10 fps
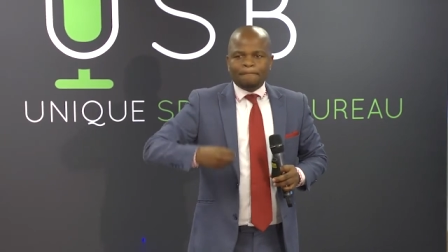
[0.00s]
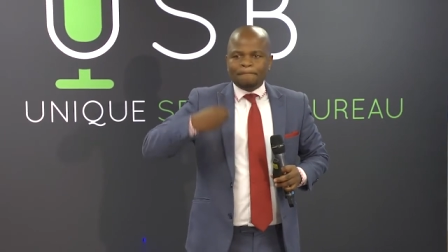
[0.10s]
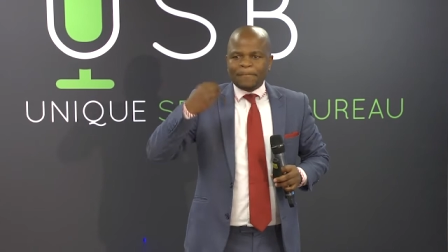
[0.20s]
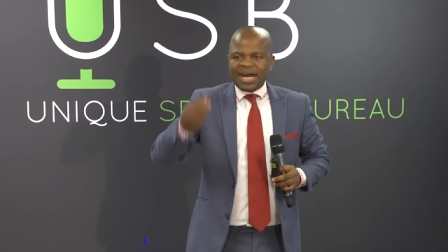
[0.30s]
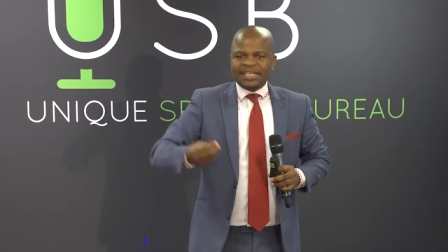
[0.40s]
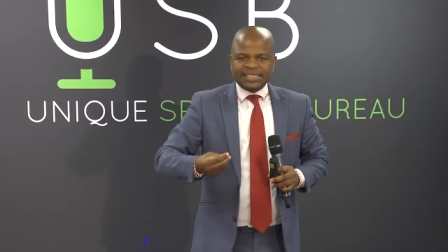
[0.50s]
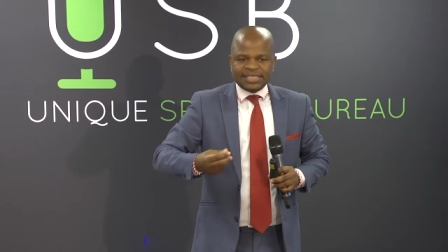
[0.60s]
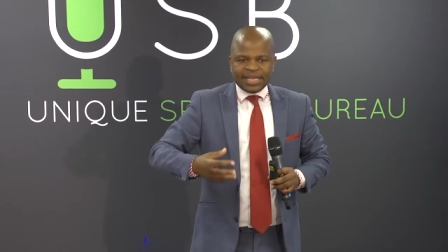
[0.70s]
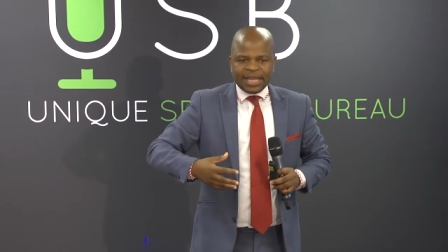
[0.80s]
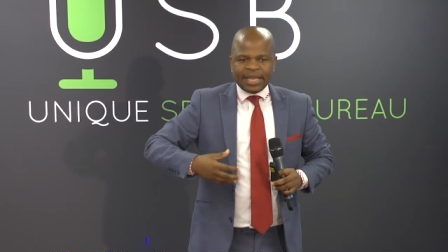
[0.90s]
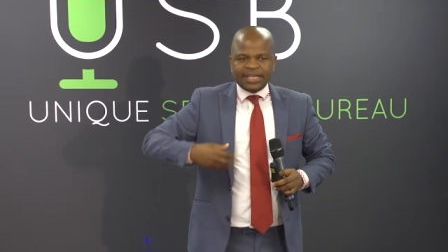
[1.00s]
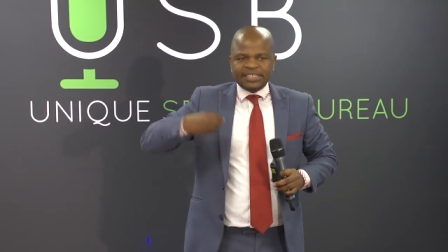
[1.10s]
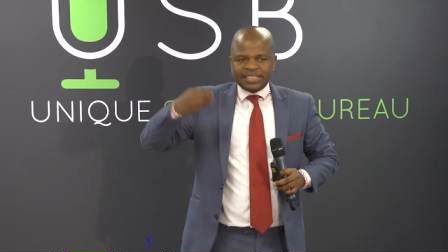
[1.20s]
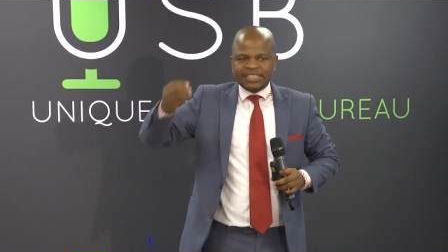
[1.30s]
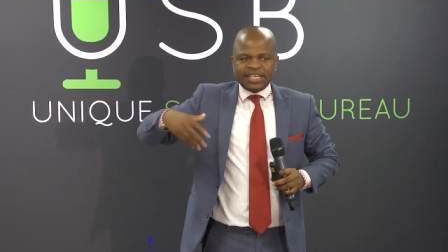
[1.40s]
mass
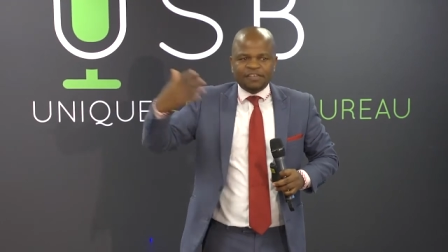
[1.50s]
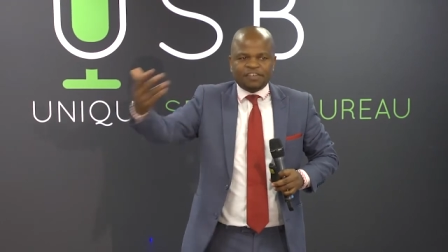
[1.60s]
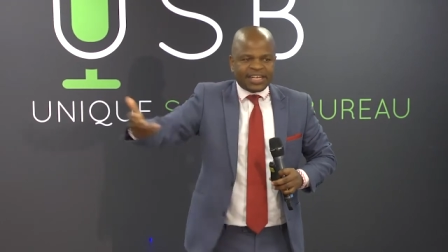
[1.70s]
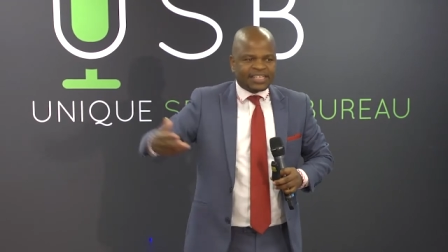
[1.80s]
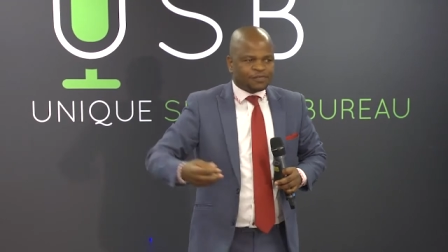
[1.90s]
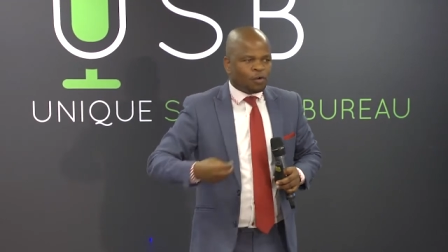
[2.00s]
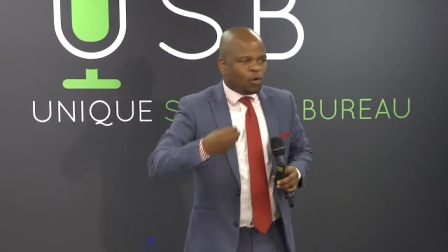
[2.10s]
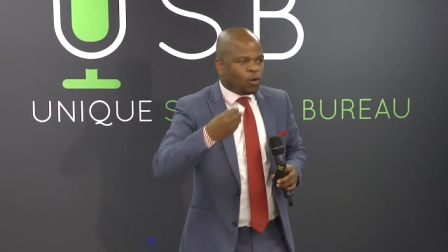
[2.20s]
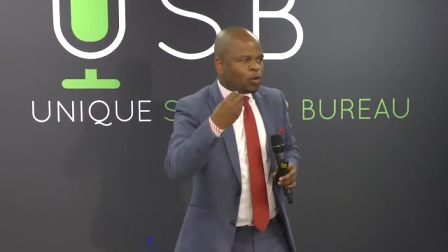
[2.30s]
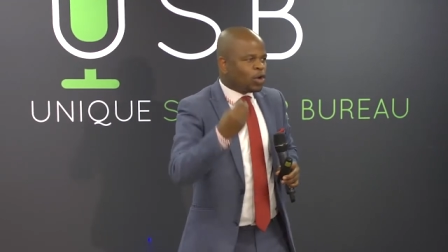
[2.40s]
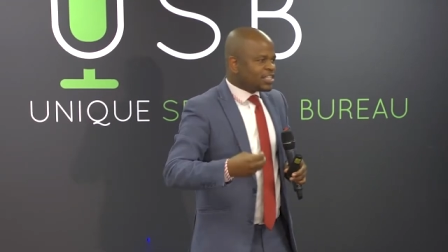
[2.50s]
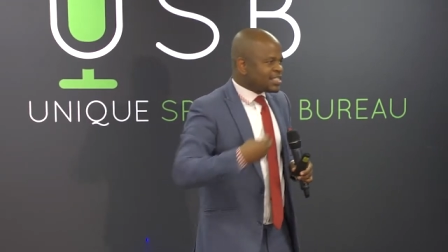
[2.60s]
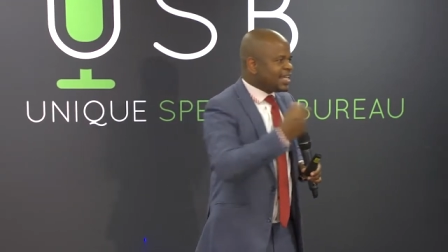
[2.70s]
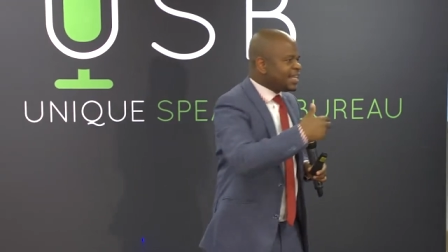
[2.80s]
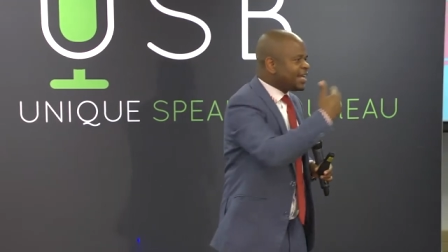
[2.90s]
deliverance, for
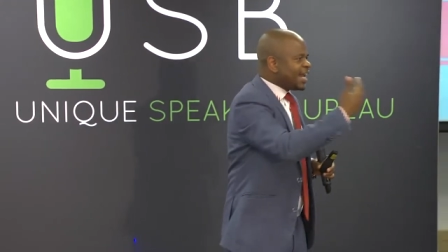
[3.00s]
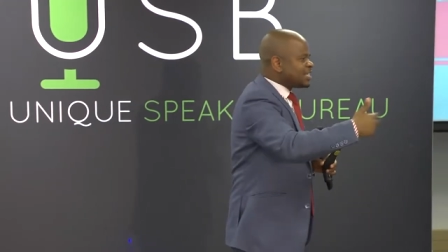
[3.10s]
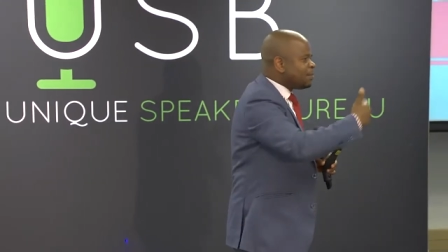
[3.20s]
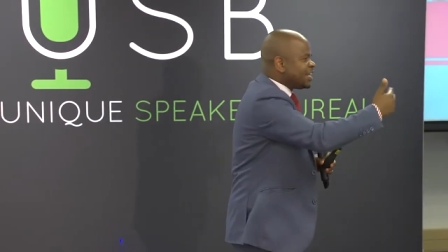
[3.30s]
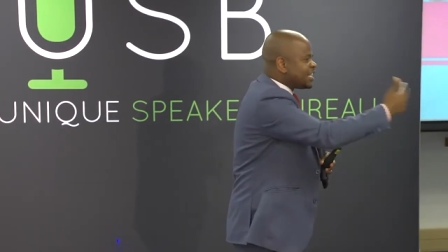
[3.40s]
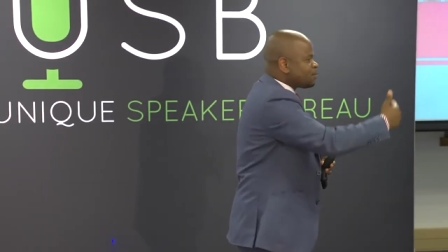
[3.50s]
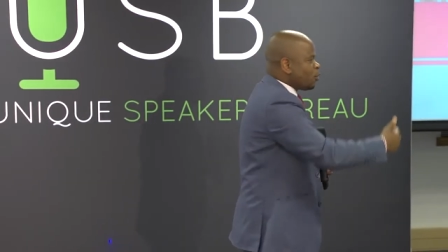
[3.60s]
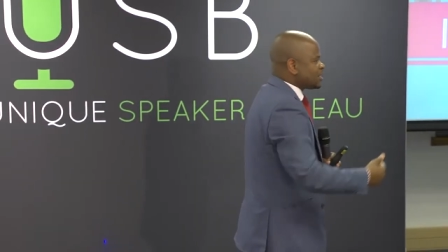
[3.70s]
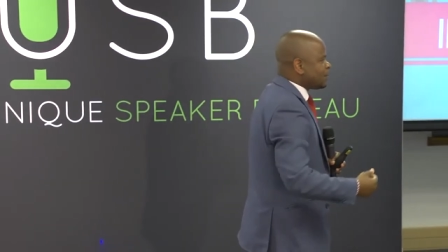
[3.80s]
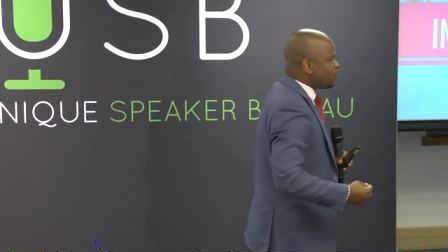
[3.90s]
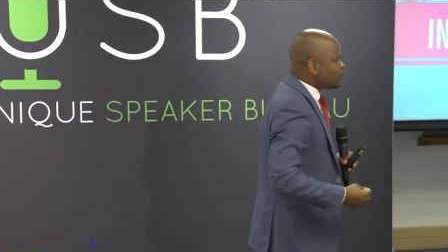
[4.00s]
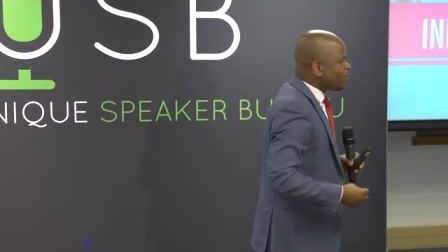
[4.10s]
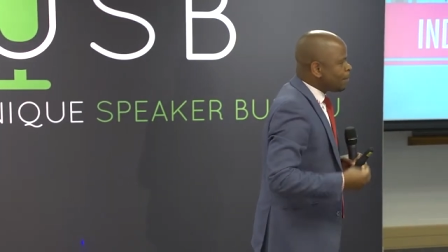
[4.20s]
selling as many as possible.